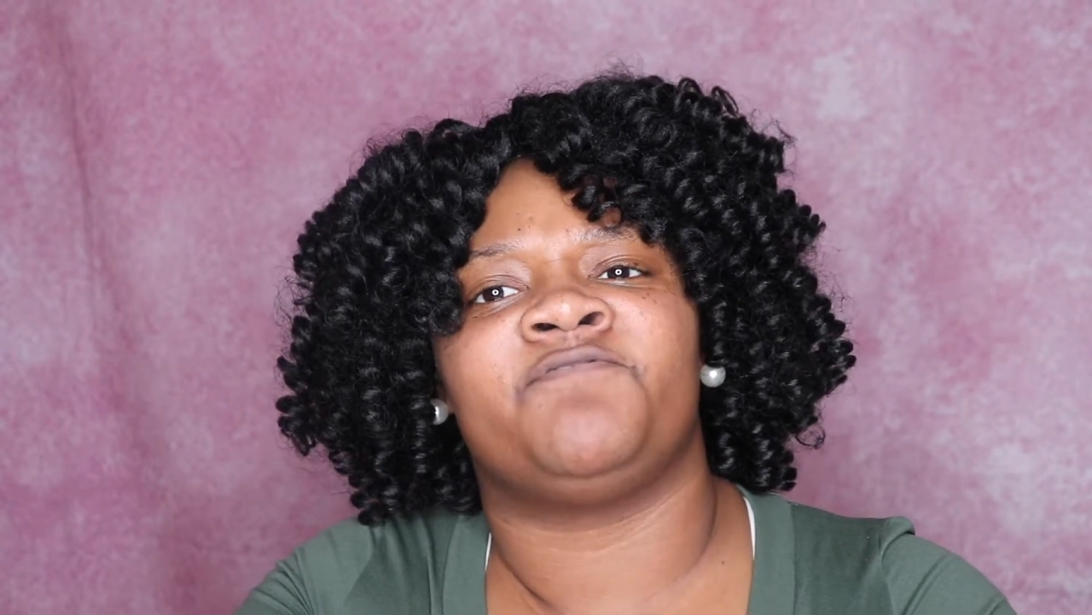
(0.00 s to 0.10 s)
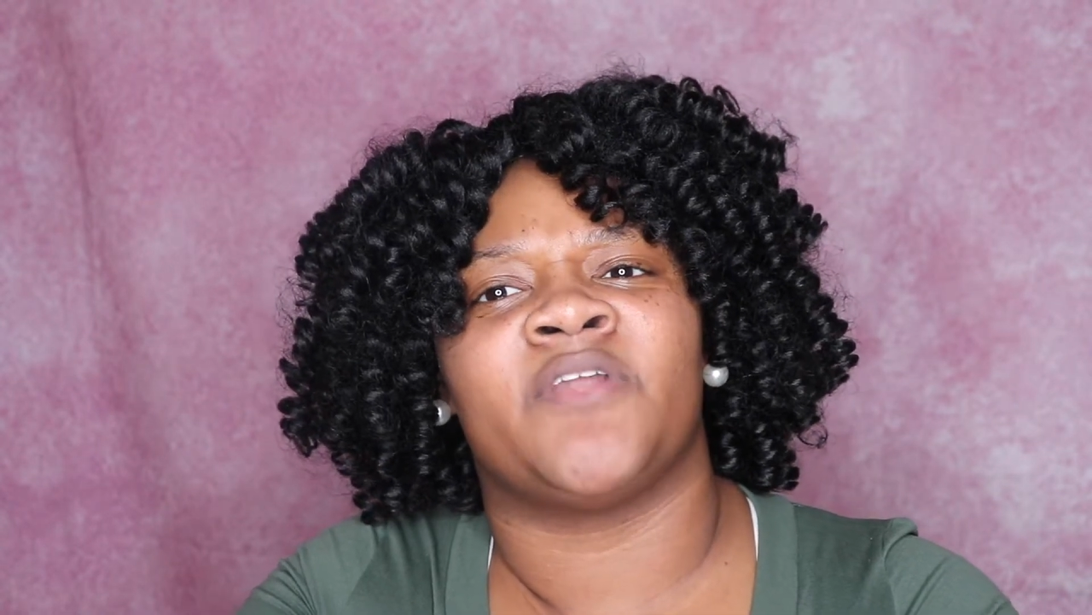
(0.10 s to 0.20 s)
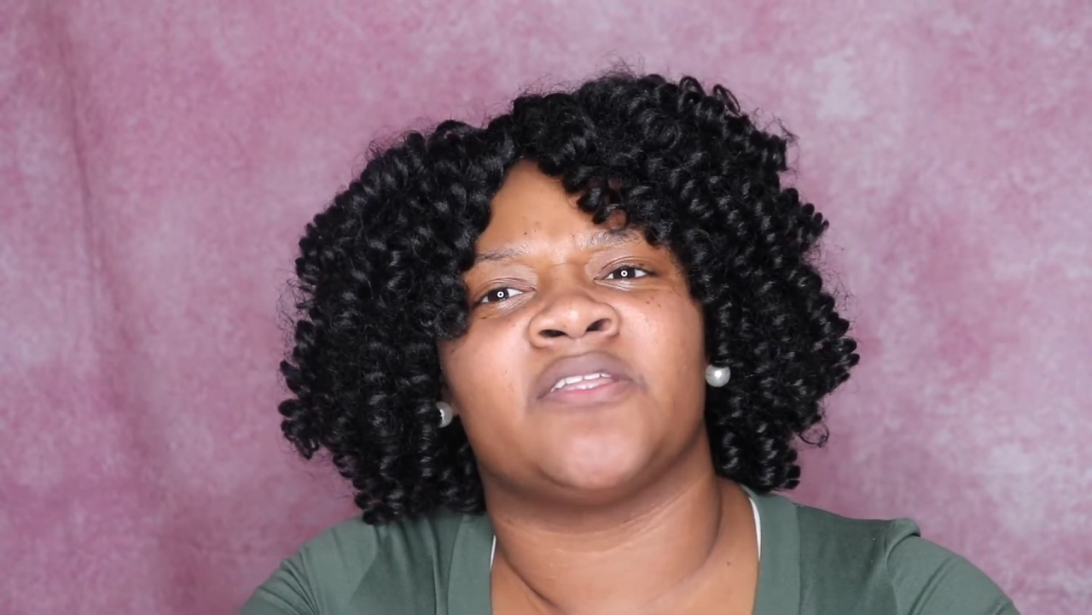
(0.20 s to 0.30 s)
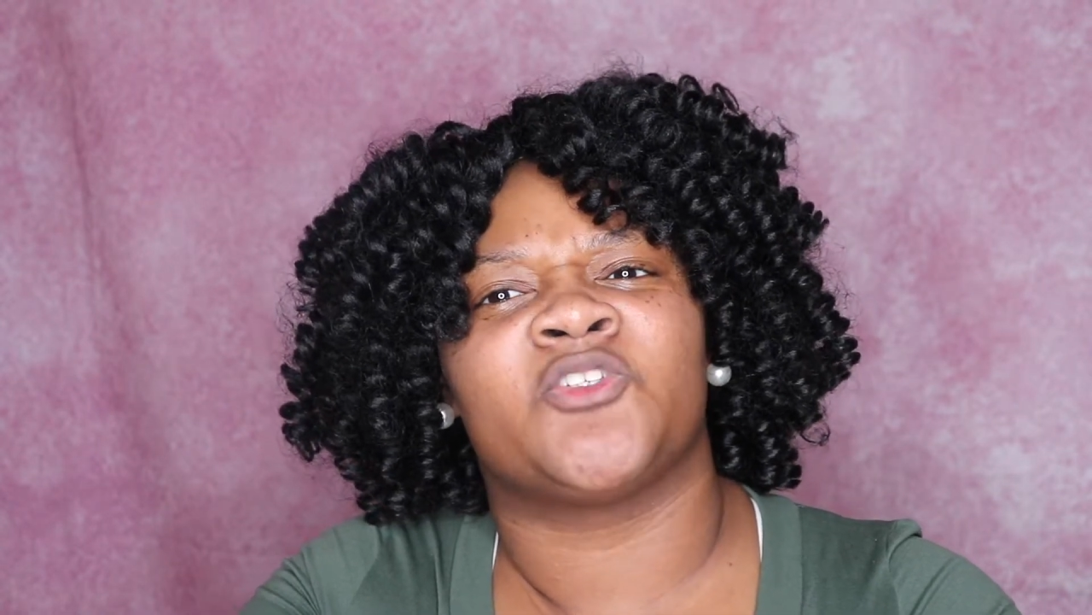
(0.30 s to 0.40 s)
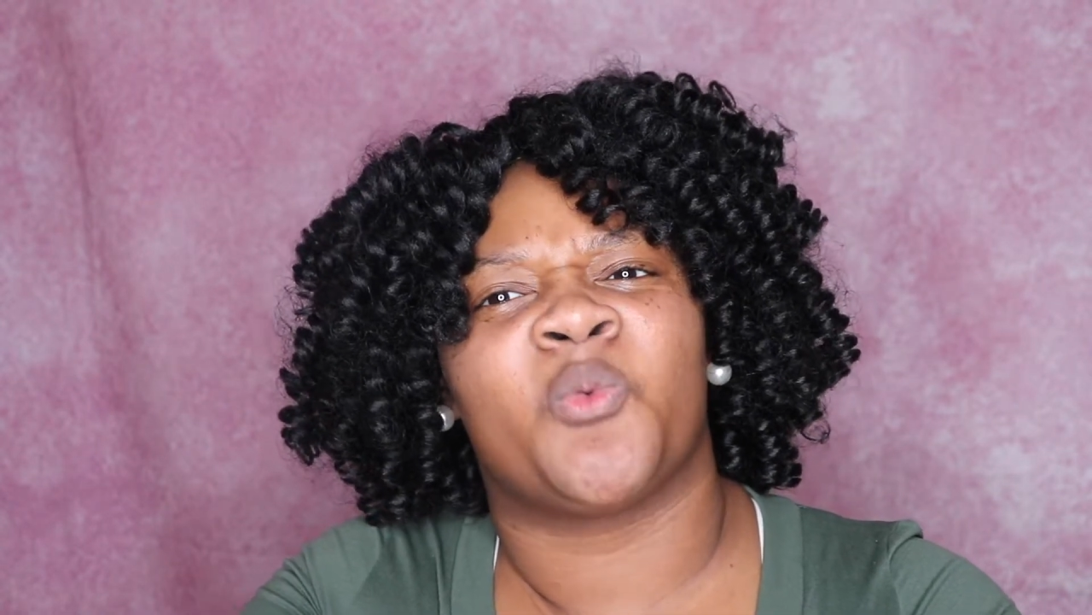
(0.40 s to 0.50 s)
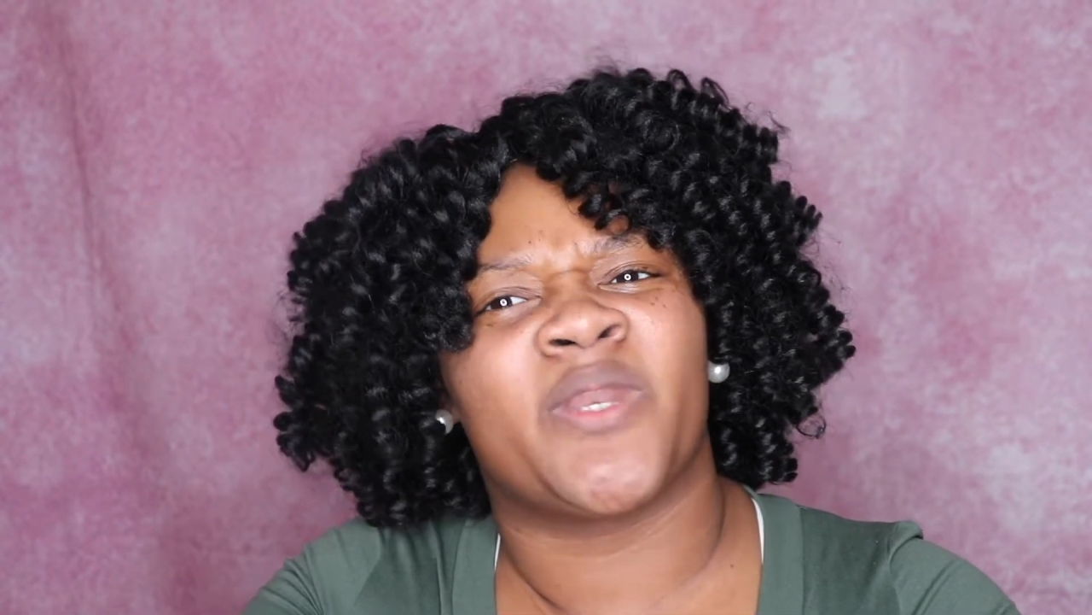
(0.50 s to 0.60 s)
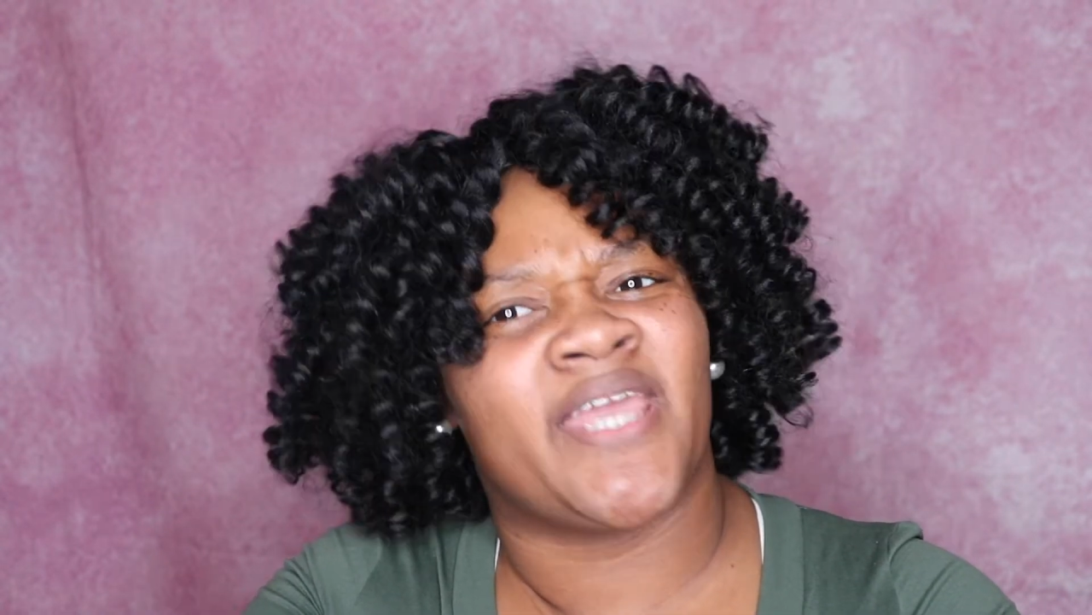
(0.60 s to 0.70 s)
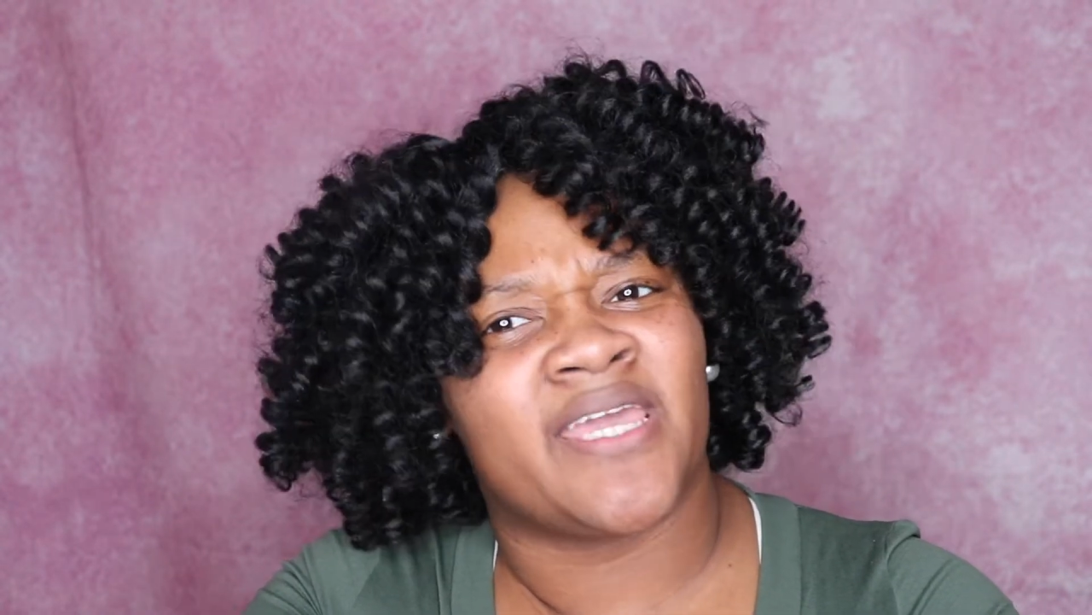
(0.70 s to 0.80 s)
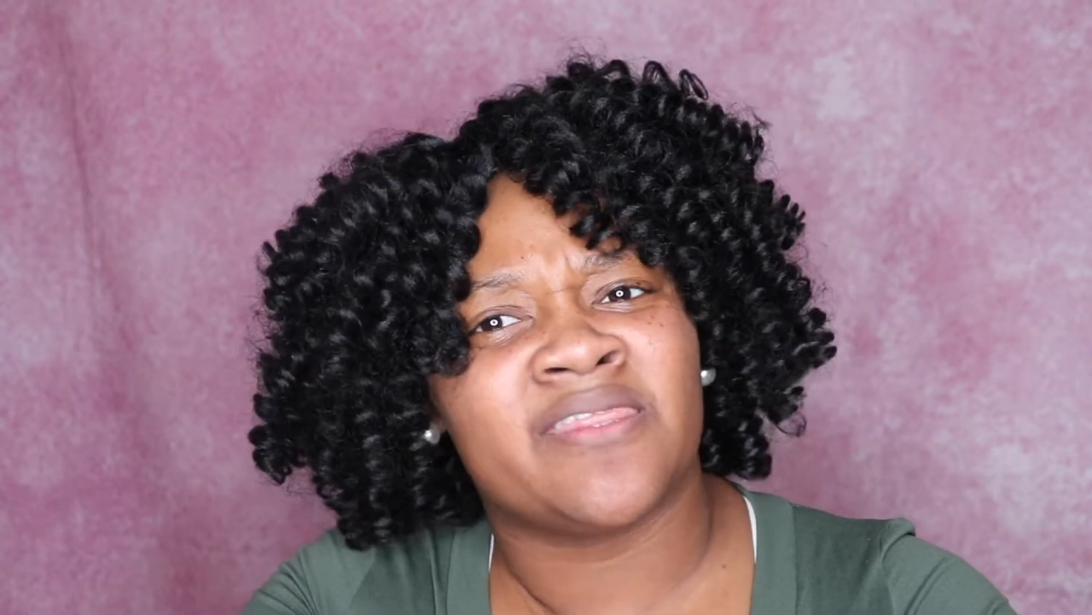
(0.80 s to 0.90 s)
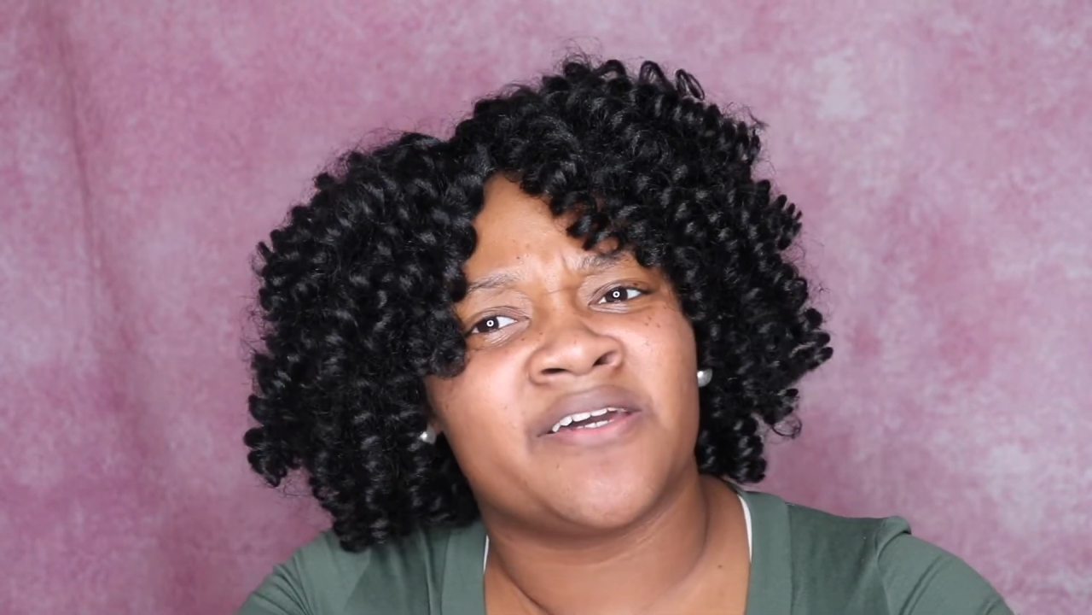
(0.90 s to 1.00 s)
the
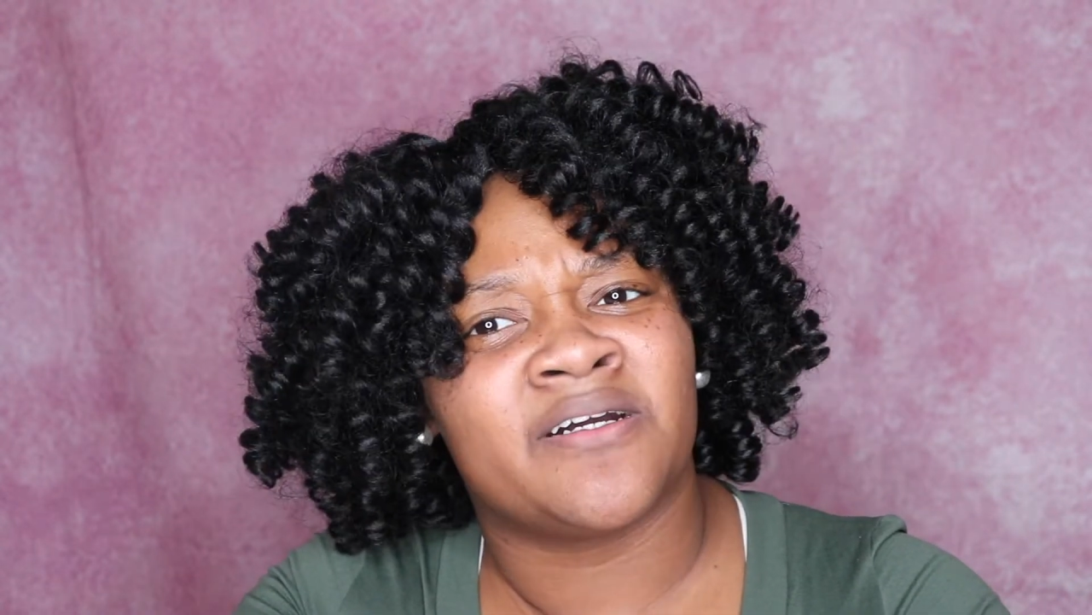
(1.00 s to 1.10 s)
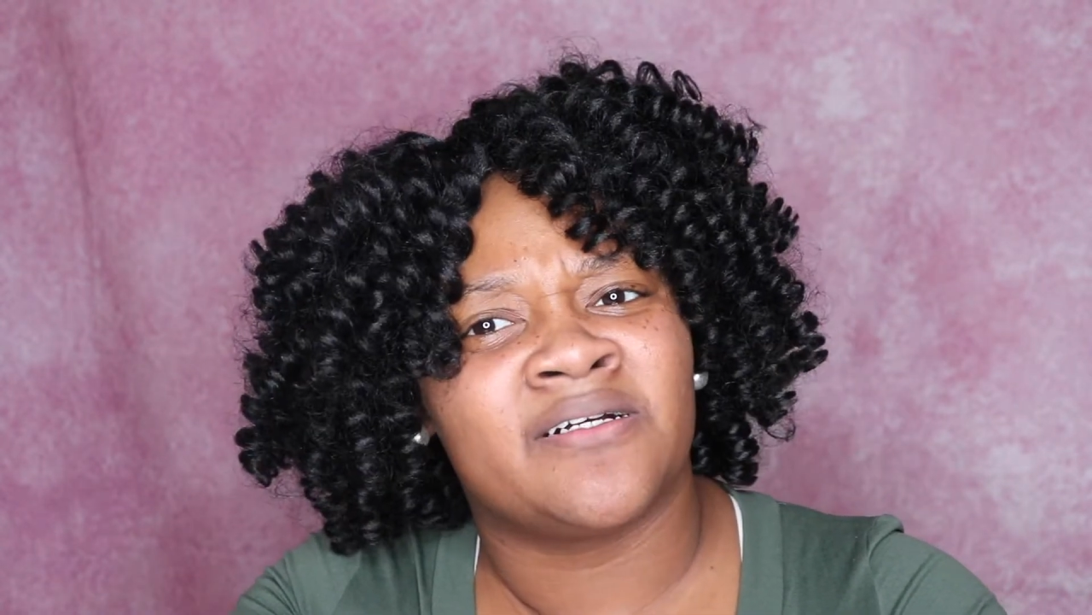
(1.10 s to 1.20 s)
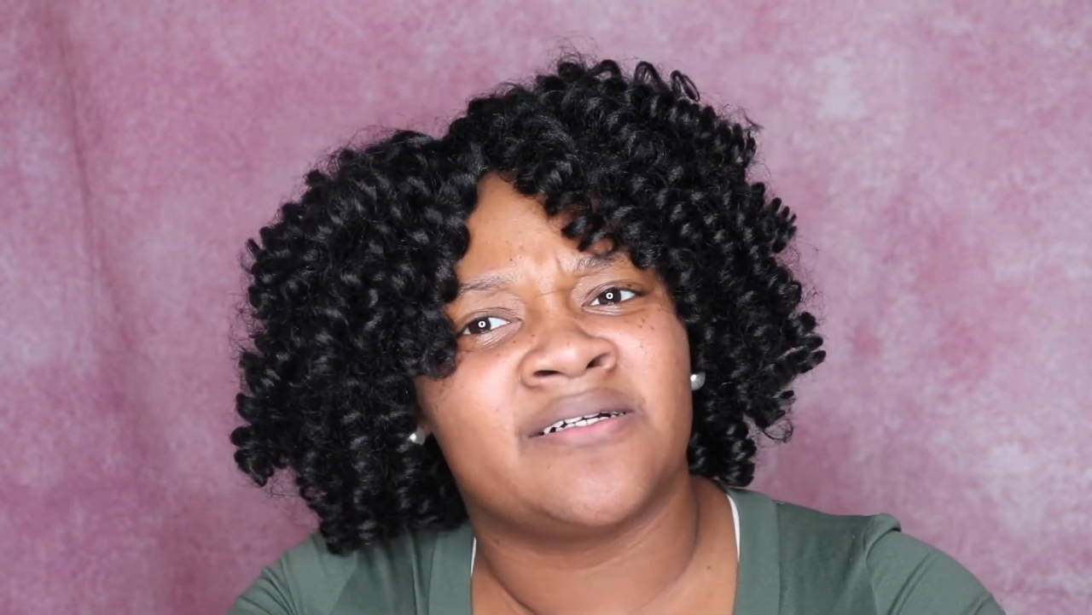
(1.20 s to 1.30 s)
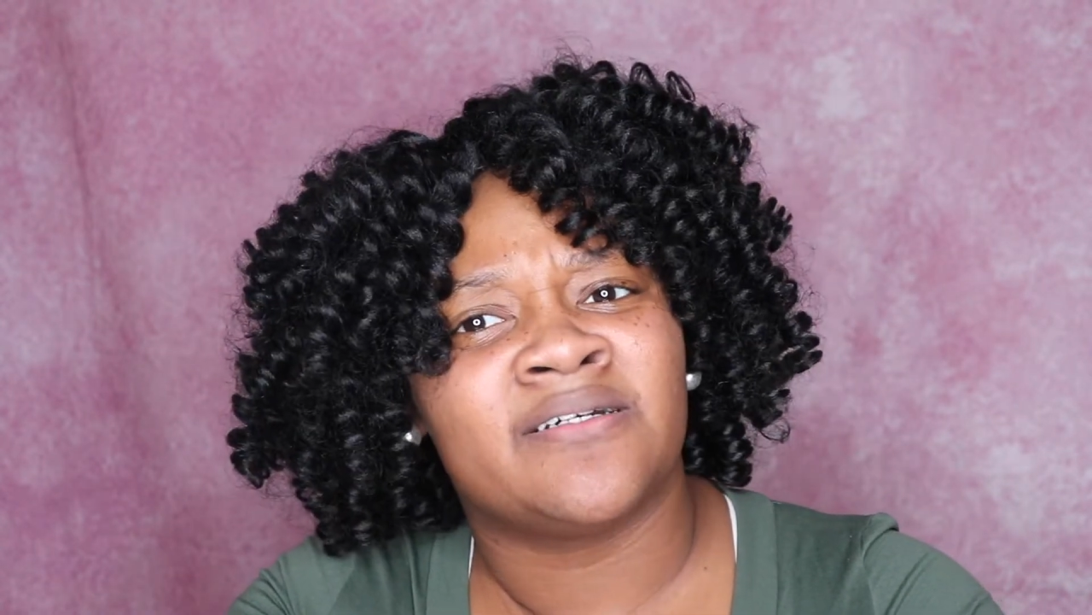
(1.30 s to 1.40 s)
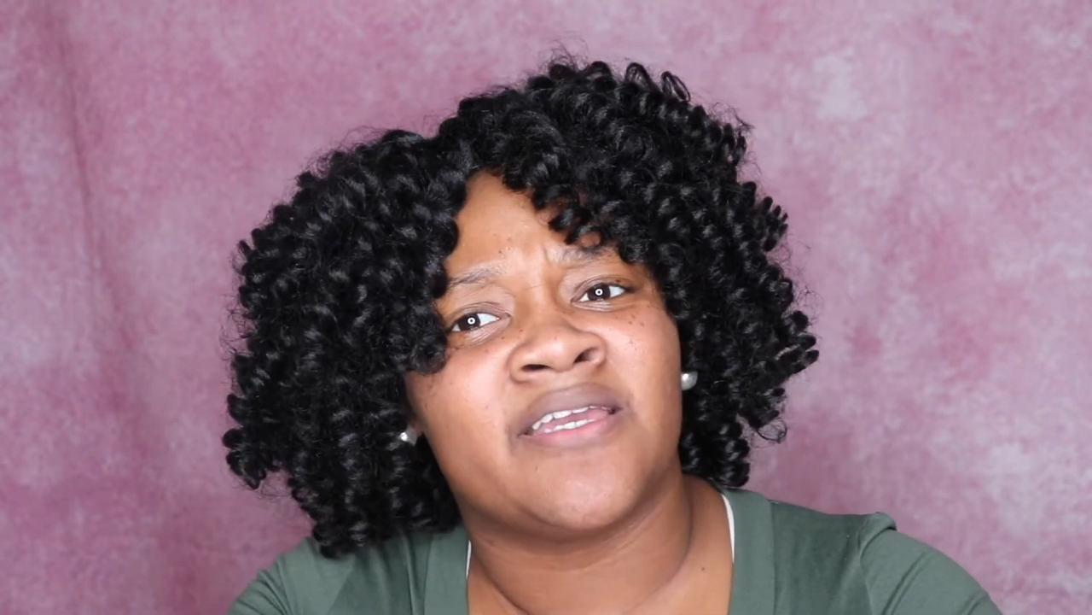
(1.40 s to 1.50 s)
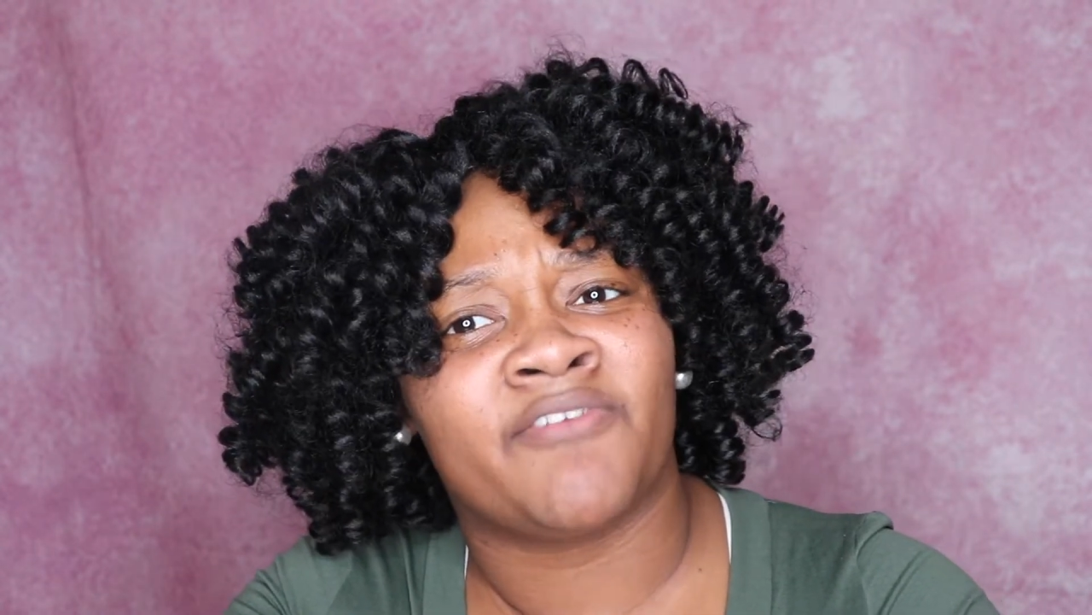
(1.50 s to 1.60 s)
28th,